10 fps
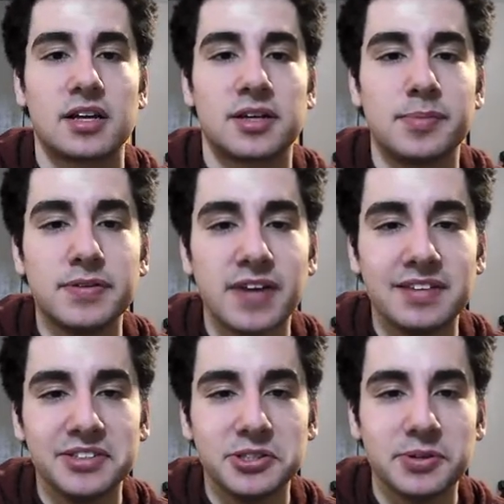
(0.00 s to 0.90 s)
Number
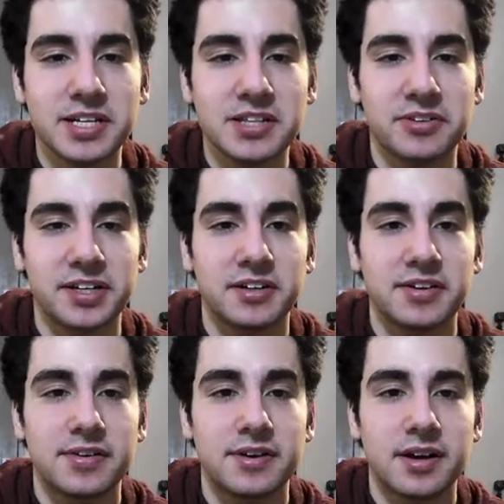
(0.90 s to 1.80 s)
523,
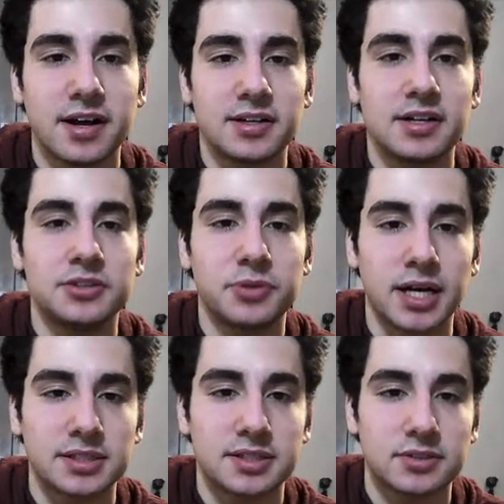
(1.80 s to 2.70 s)

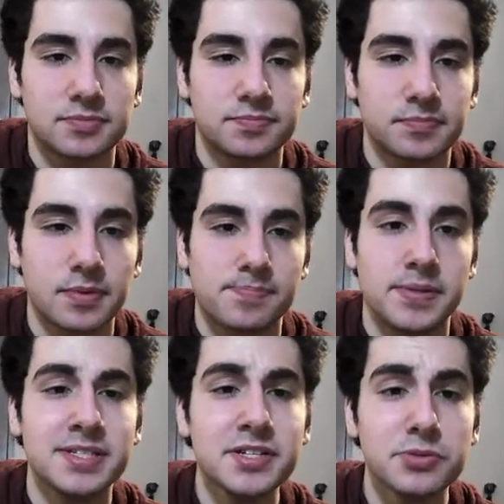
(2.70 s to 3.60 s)
address.
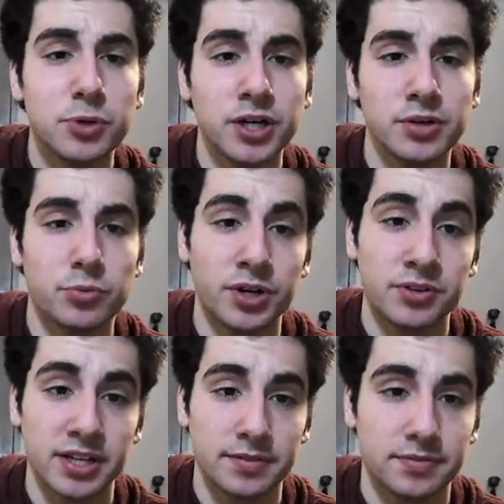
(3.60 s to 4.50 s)
This is a word where you
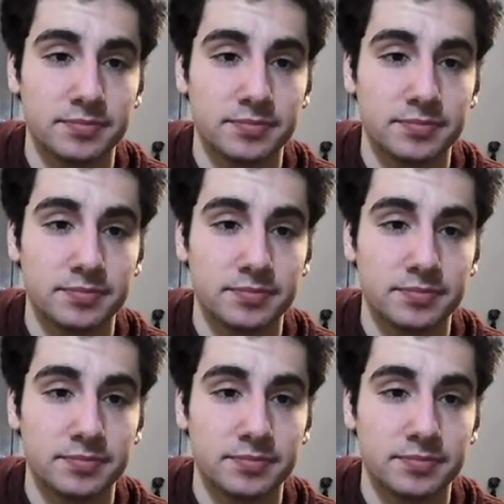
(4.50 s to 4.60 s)
live.